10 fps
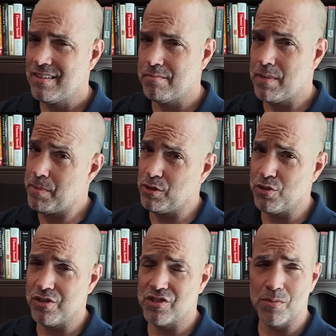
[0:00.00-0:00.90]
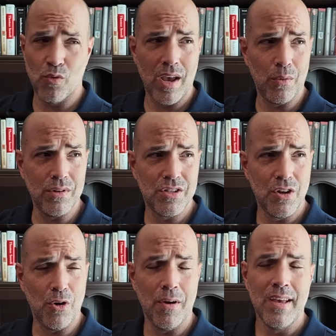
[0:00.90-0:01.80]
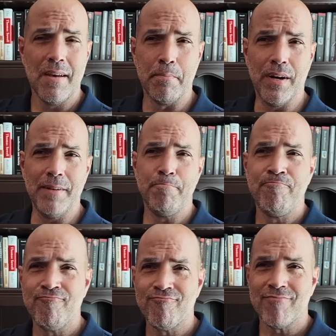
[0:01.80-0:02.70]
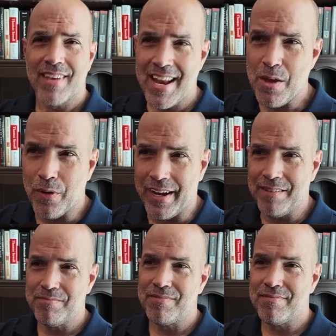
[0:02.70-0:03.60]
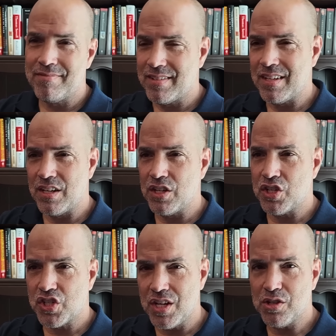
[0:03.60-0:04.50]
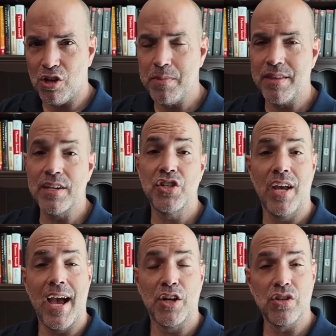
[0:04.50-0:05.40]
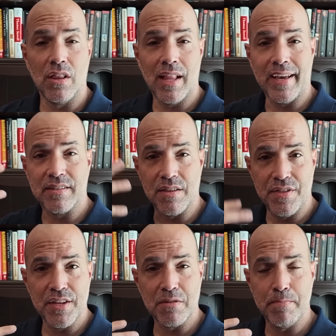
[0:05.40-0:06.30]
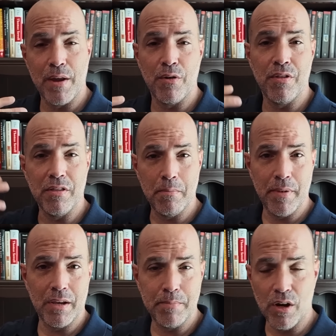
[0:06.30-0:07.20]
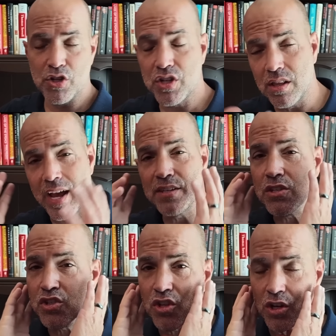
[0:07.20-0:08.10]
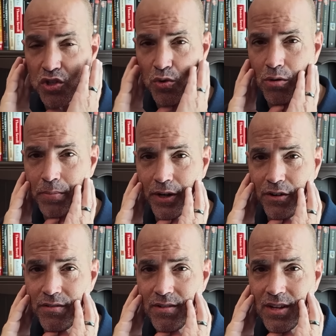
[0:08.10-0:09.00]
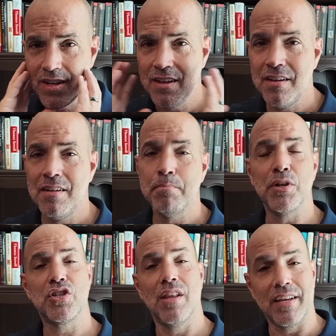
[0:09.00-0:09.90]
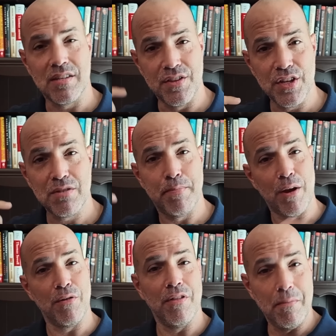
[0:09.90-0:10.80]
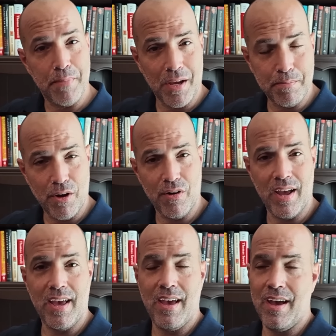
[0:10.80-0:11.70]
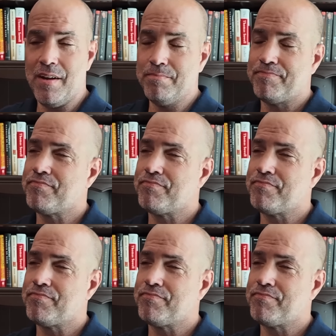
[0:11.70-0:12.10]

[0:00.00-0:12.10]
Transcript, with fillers: Maybe losing some weight would too. But anyway, she told me that she actually likes this better than the big beard. She likes a short beard, but she likes this better than the big beard I had.